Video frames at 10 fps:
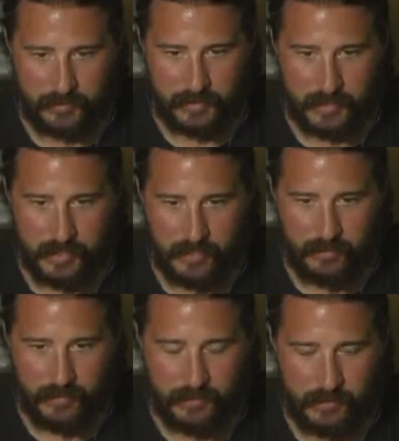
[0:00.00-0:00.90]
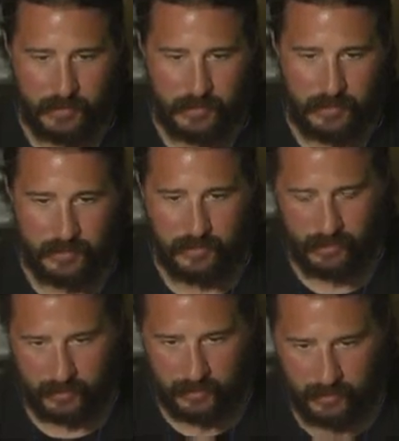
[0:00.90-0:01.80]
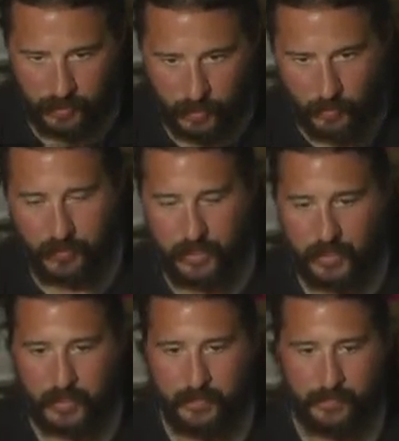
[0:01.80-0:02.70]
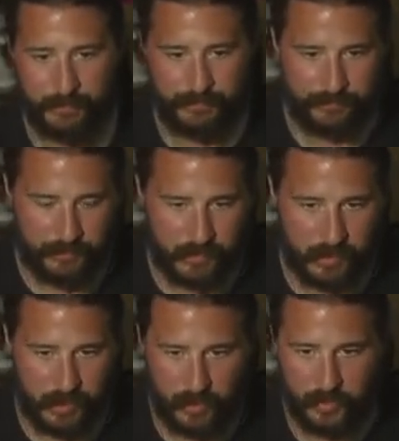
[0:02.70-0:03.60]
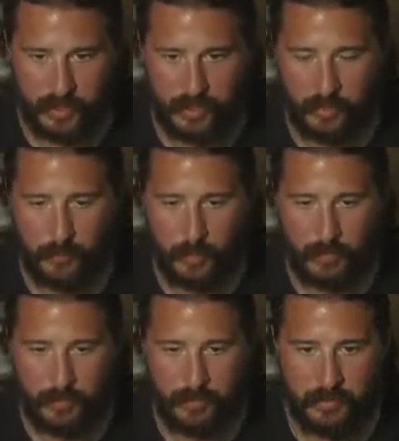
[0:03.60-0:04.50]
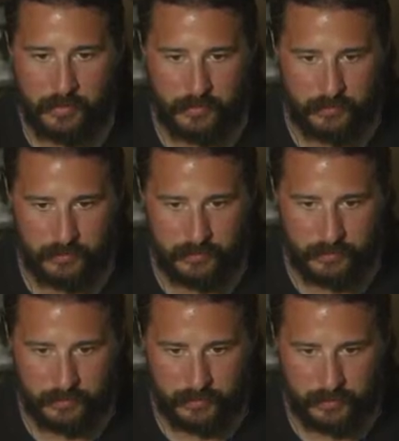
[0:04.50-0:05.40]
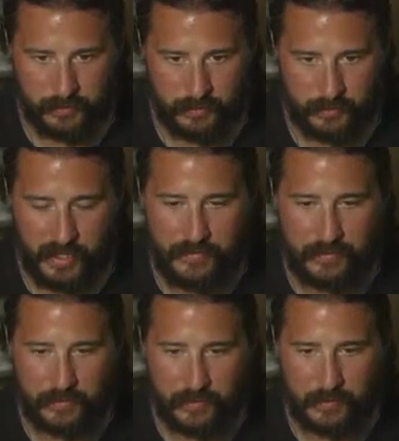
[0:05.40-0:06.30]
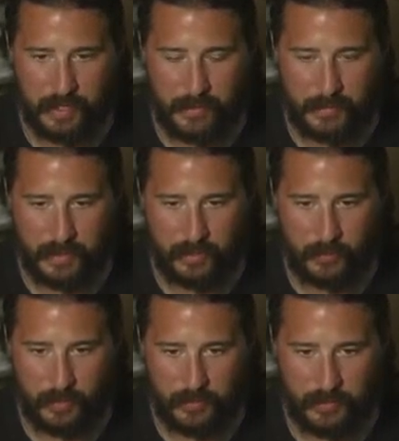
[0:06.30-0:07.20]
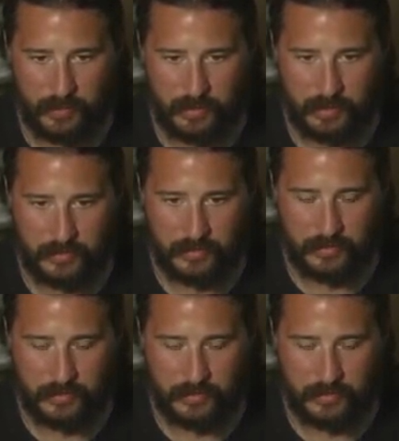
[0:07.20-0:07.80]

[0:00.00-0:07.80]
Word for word: and then eventually, hopefully, I'll get on Rumble. Live streams happening on Rumble at least.